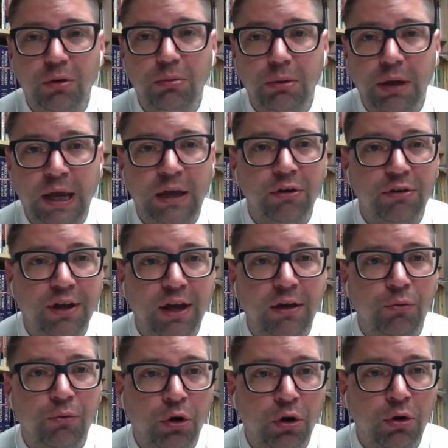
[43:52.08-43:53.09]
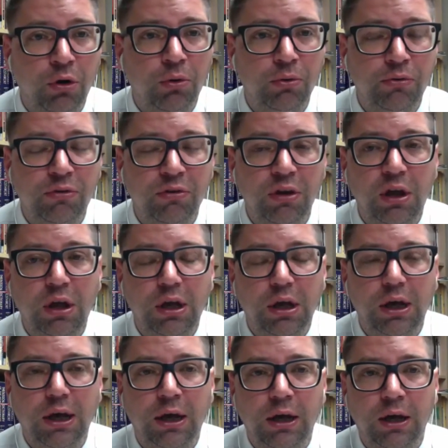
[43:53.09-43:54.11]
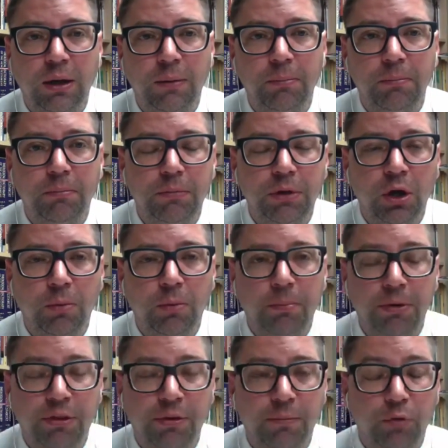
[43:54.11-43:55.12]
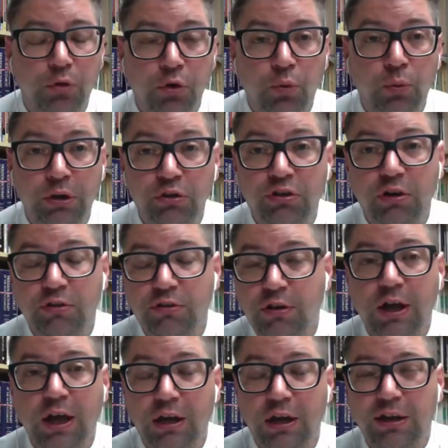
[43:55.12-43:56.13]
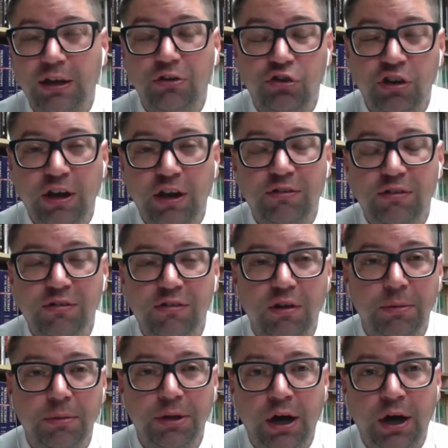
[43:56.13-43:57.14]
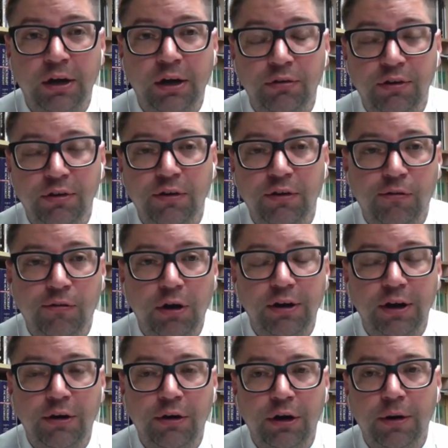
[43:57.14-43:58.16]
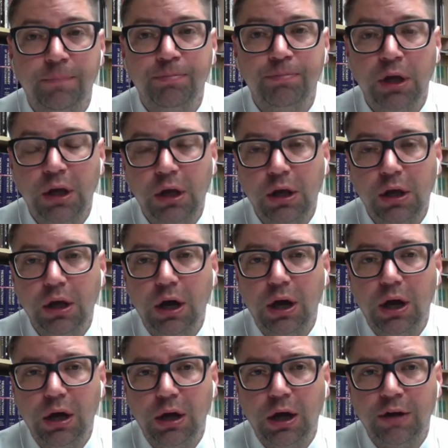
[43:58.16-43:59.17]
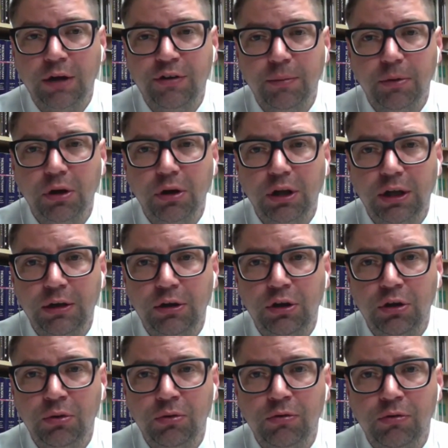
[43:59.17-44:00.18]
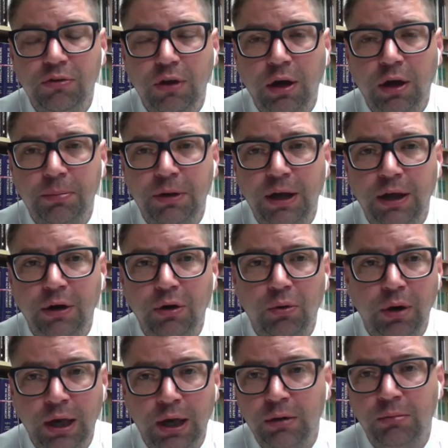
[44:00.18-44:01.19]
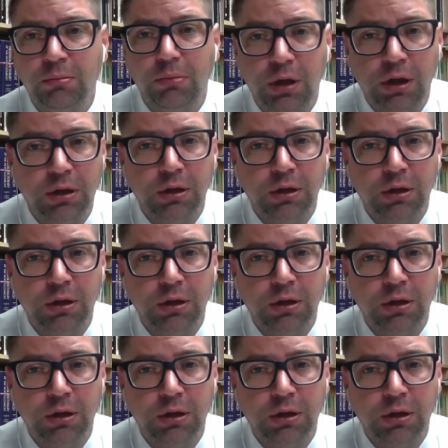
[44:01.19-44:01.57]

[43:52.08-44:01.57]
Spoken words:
8 or 10 rows. But the wheelchairs can kind of congest some of the aisles in the front area. I typically use a piano and a